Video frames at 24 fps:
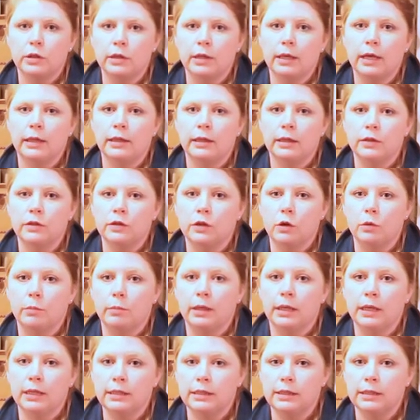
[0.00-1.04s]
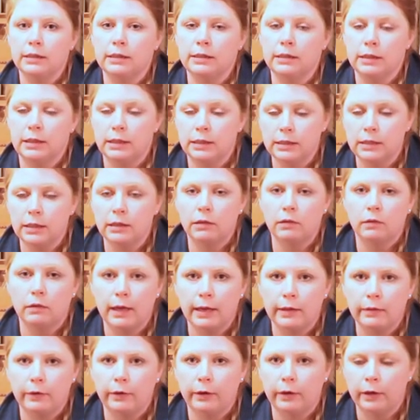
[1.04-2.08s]
so that the soap gets into the
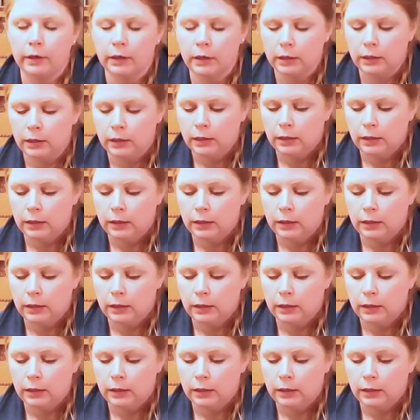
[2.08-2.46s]
leather